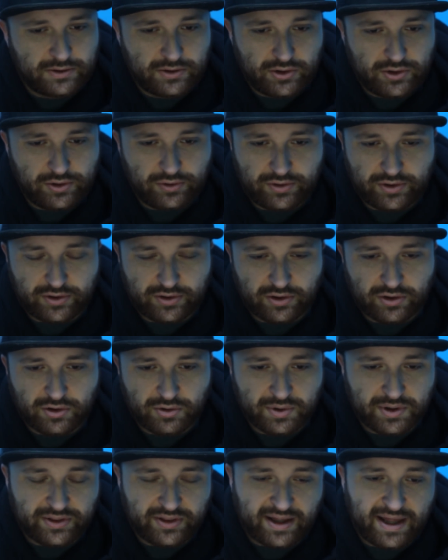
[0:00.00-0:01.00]
You could go
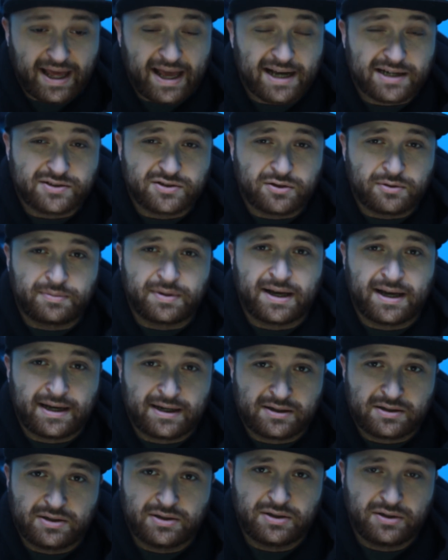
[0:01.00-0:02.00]
with an axle
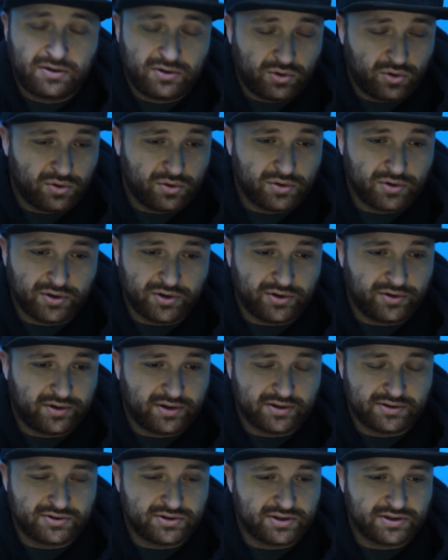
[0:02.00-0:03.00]
back, or you
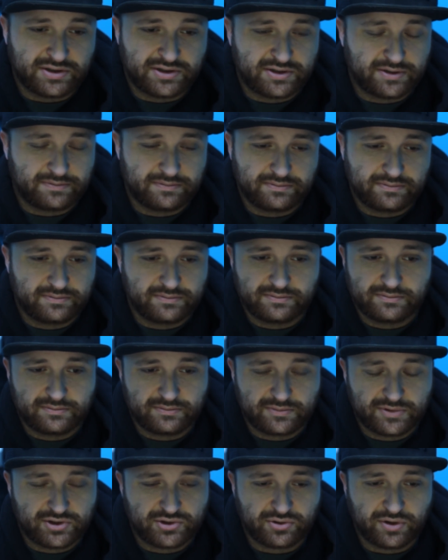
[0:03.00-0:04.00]
could just
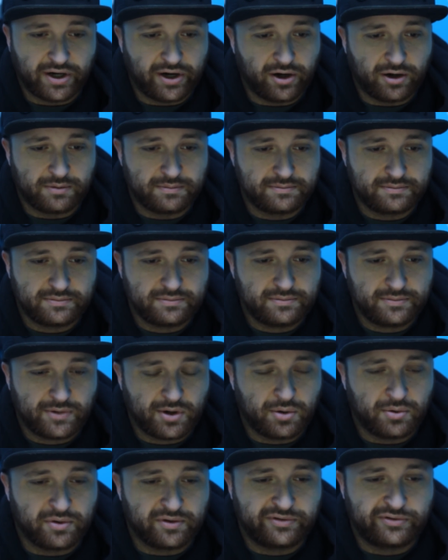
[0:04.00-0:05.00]
straight up
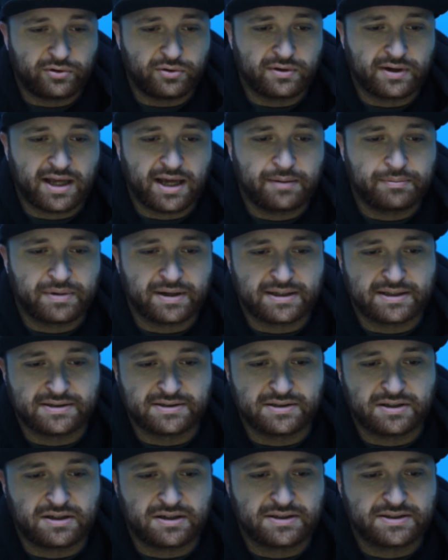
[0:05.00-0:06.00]
go with a full Catback
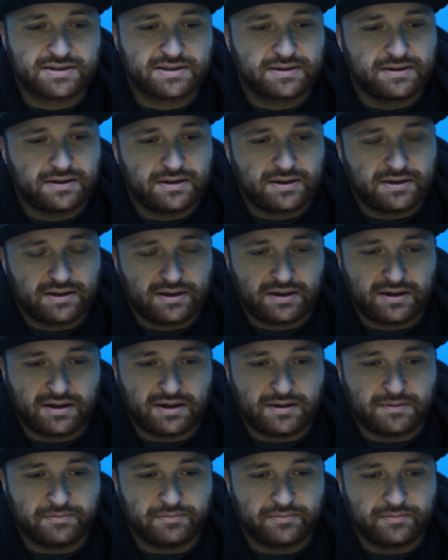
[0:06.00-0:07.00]
exhaust.
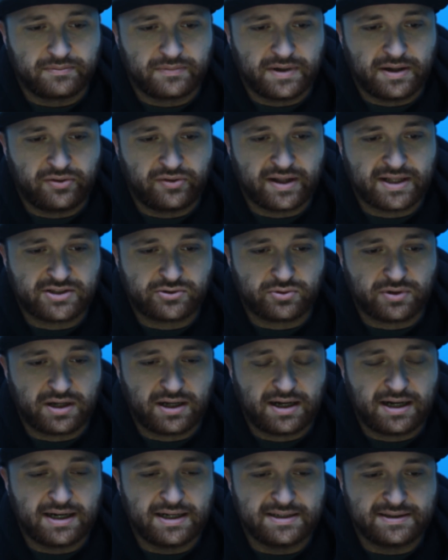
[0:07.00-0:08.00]
And that's what
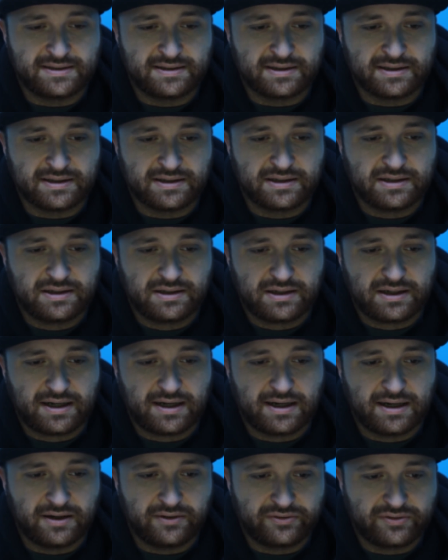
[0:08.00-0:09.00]
I did.
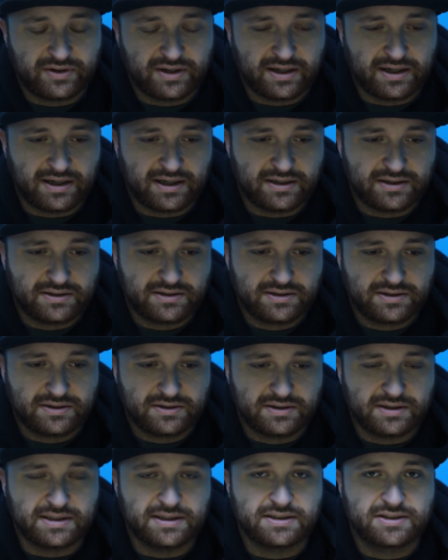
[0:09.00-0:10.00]
I've got
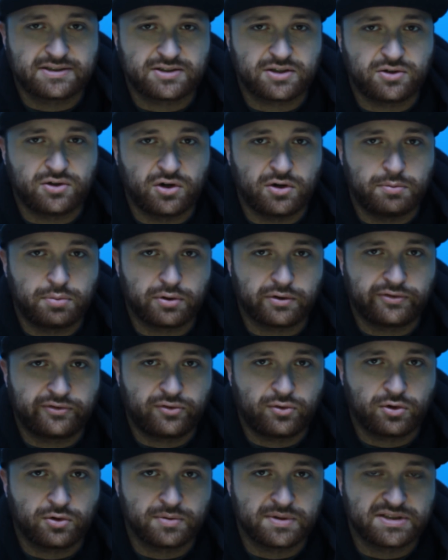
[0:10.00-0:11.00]
the Solo
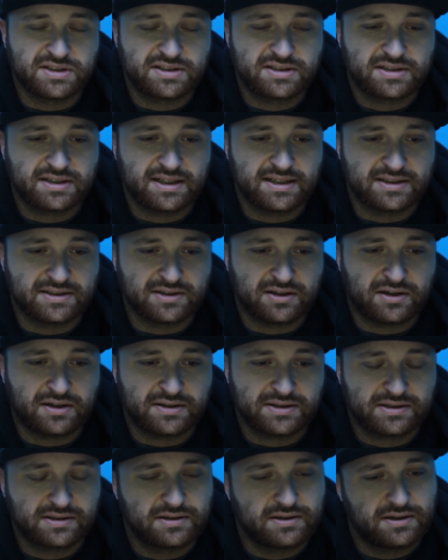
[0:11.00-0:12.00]
Performance
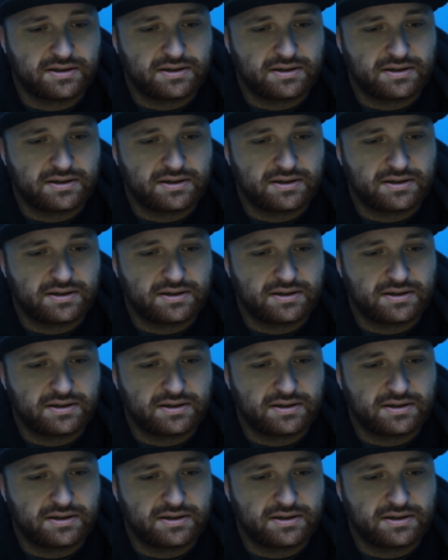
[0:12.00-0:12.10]
exhaust,